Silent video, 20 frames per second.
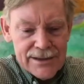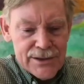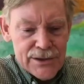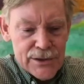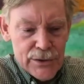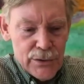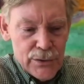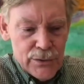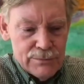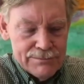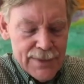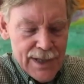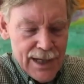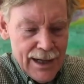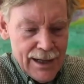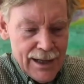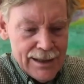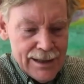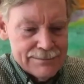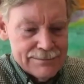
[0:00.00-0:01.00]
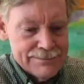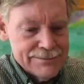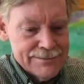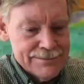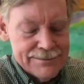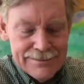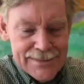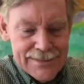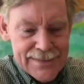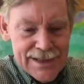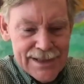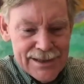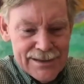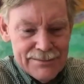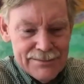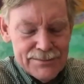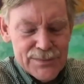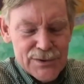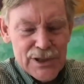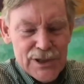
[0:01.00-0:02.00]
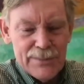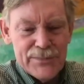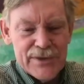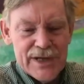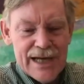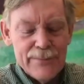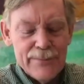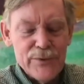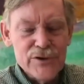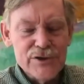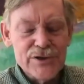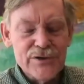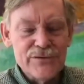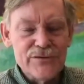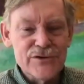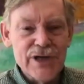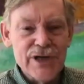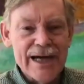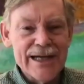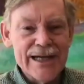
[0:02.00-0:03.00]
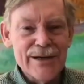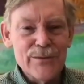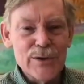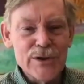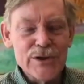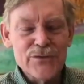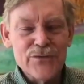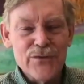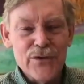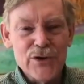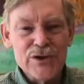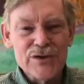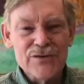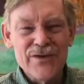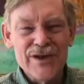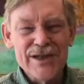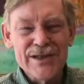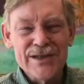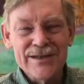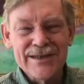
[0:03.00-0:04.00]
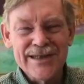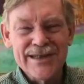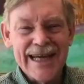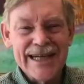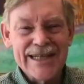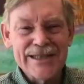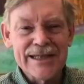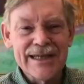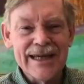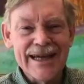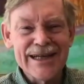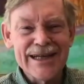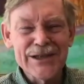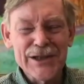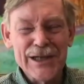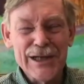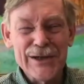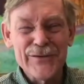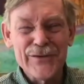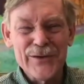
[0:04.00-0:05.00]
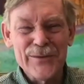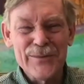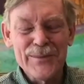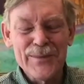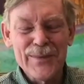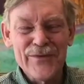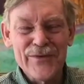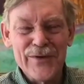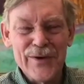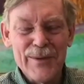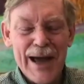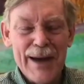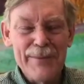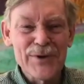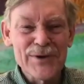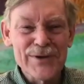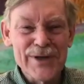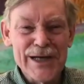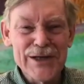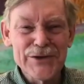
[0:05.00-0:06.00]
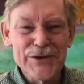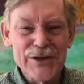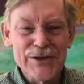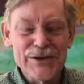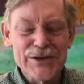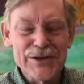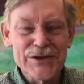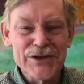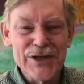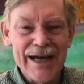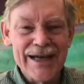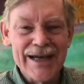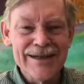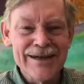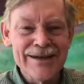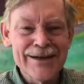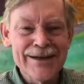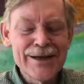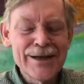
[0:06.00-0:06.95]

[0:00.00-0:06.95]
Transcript: to the ship, the Empress of China, which first takes ginseng from Appalachia to China